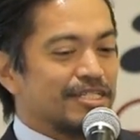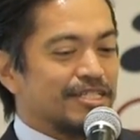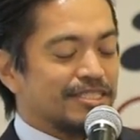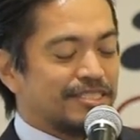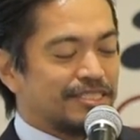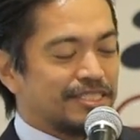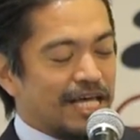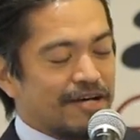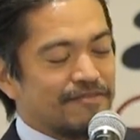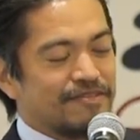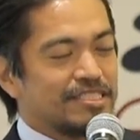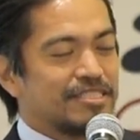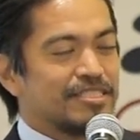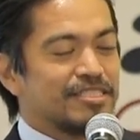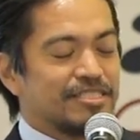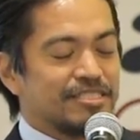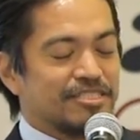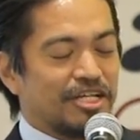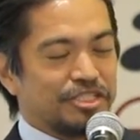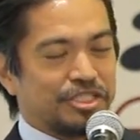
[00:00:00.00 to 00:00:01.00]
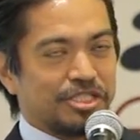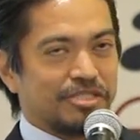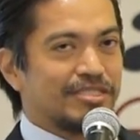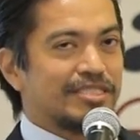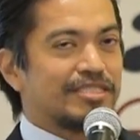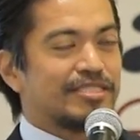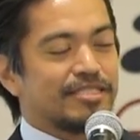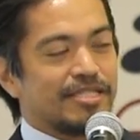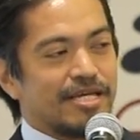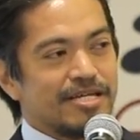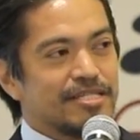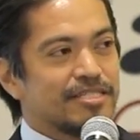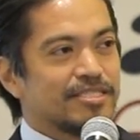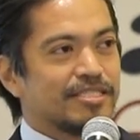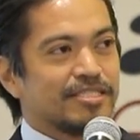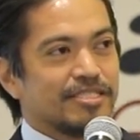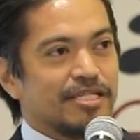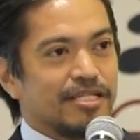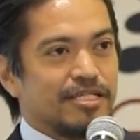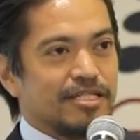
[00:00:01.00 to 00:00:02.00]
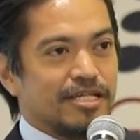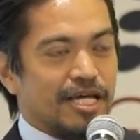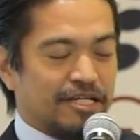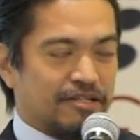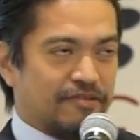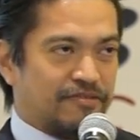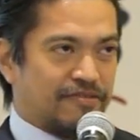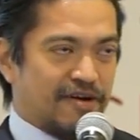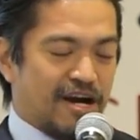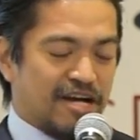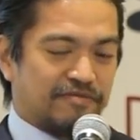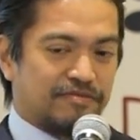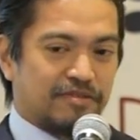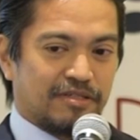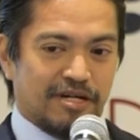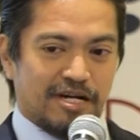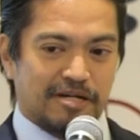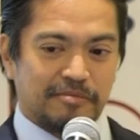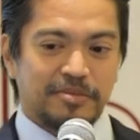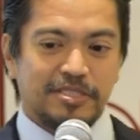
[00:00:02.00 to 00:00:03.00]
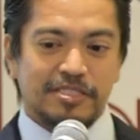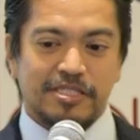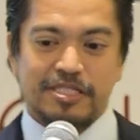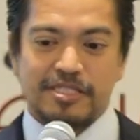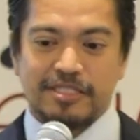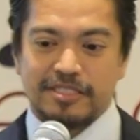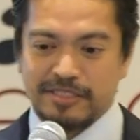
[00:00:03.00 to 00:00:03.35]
seven Nigerian states and on five crops.